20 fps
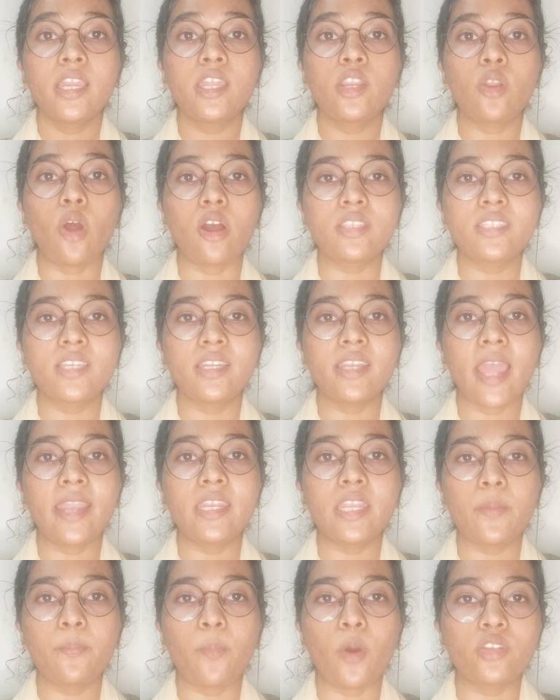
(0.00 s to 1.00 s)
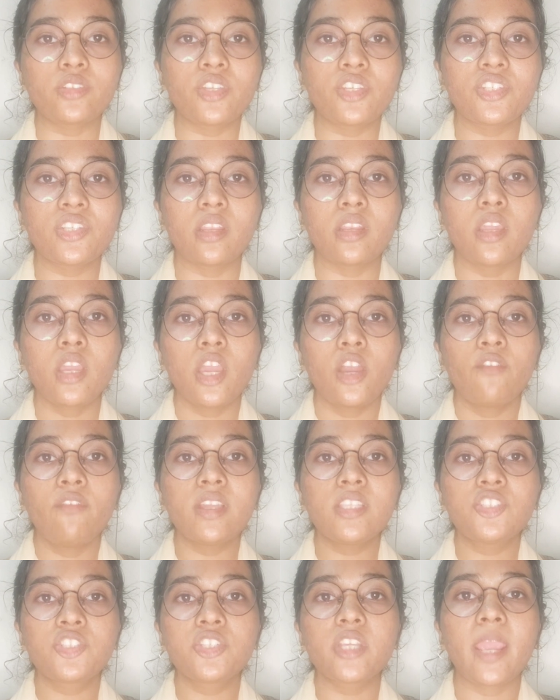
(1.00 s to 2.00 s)
erosion and deposition,
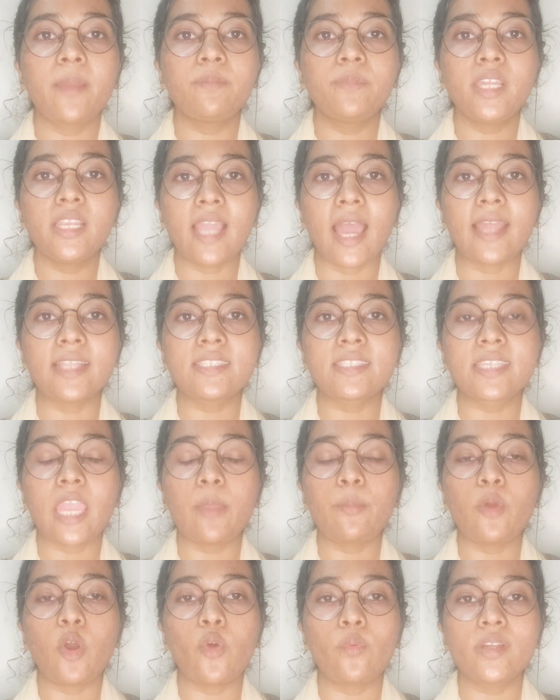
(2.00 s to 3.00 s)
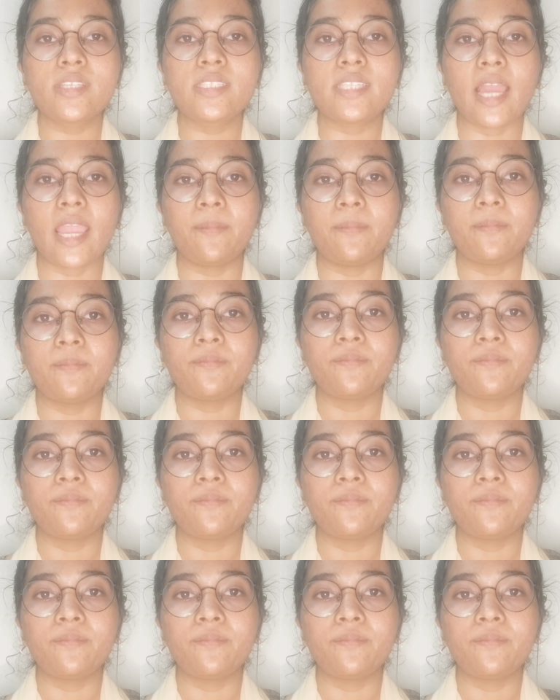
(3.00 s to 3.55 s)
which shape the landscape over time.